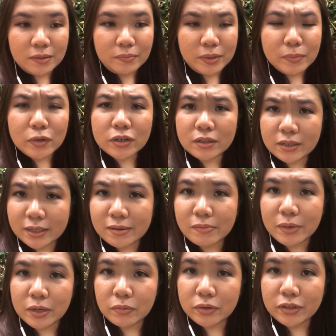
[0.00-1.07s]
Be more clear
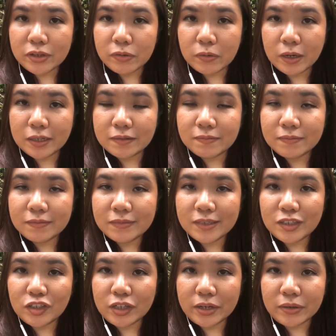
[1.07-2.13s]
about what you want
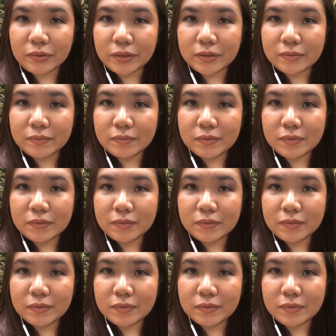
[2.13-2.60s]
in general